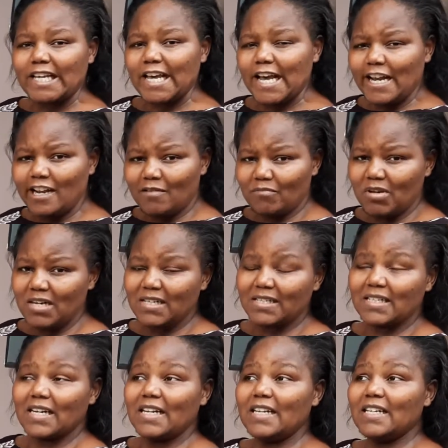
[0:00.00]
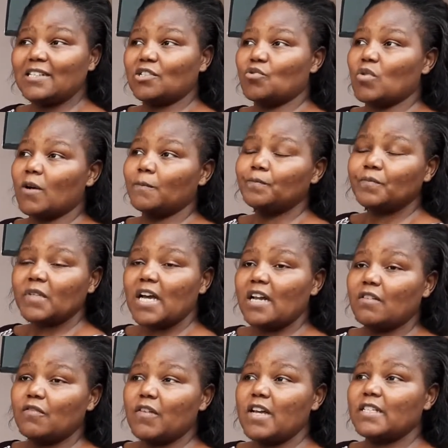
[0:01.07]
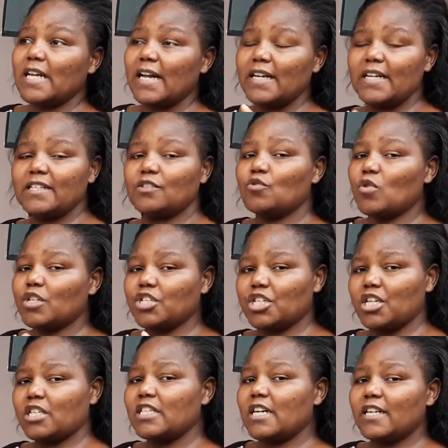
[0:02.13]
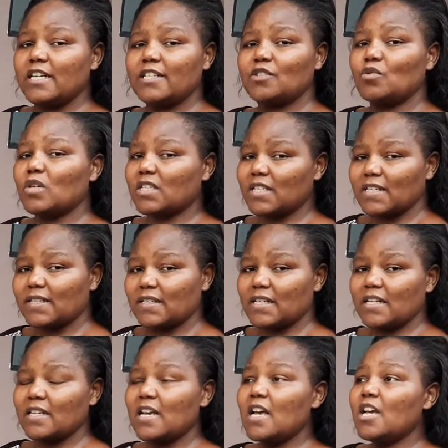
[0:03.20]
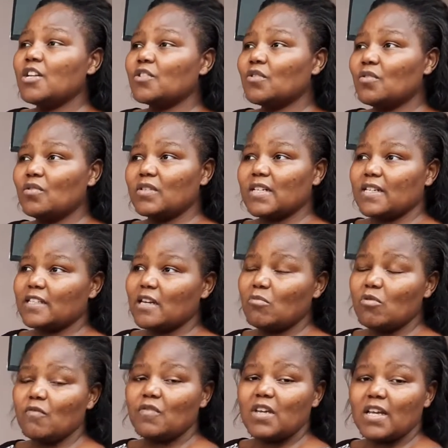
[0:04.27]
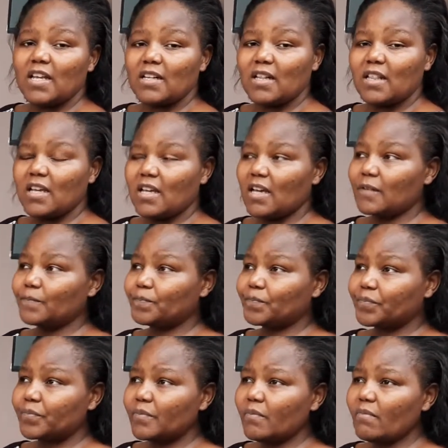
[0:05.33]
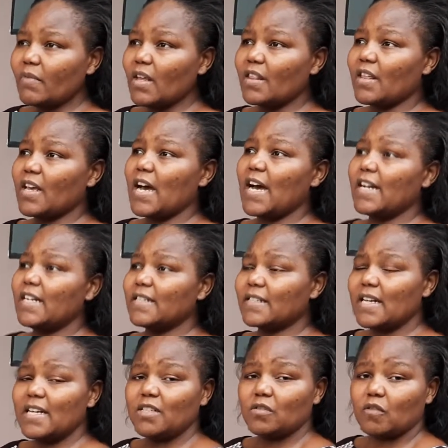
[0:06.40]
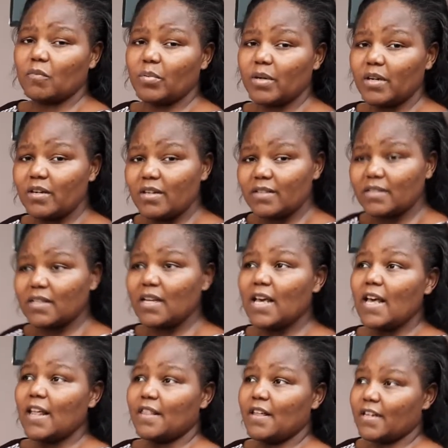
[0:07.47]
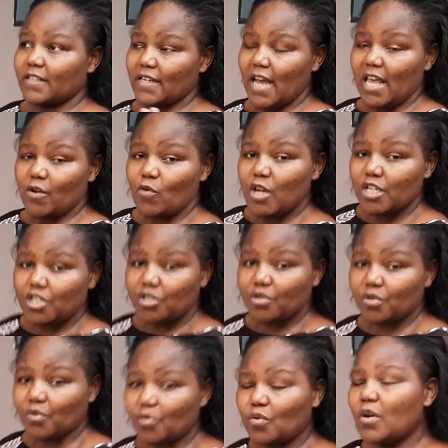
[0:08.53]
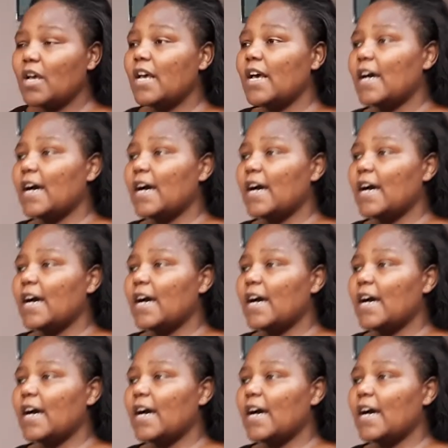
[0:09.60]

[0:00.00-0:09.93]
any medicine unless you are advised, unless you are checked, unless you are tested. So those are some of the early signs of pregnancy that I went through.